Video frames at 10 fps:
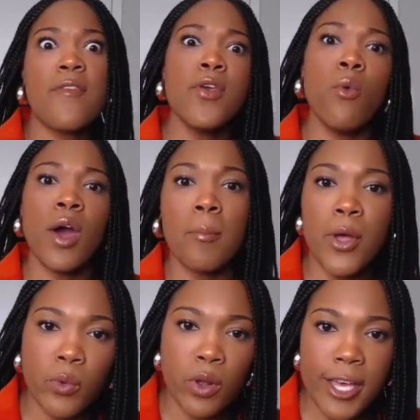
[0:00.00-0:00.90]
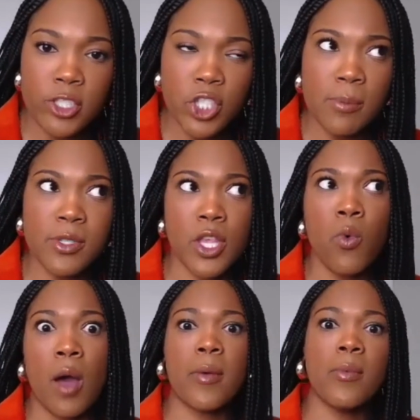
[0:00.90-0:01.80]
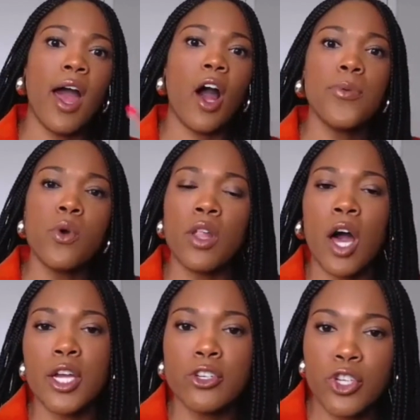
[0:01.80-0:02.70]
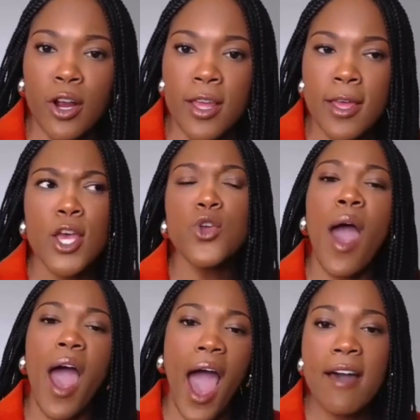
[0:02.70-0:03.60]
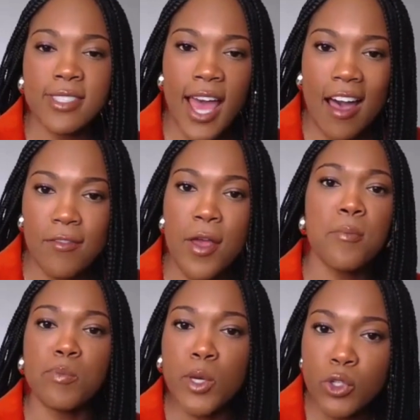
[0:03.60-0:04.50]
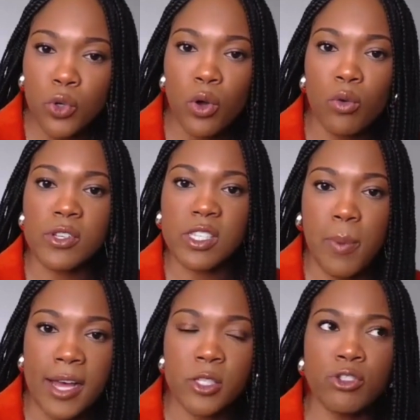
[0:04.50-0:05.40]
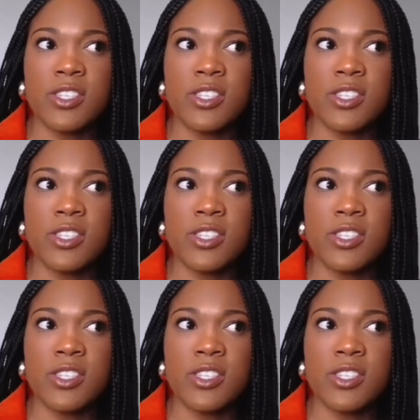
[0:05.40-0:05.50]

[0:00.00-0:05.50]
If you want to build relationships and you want people to help you along your journey, you have to have mutual respect.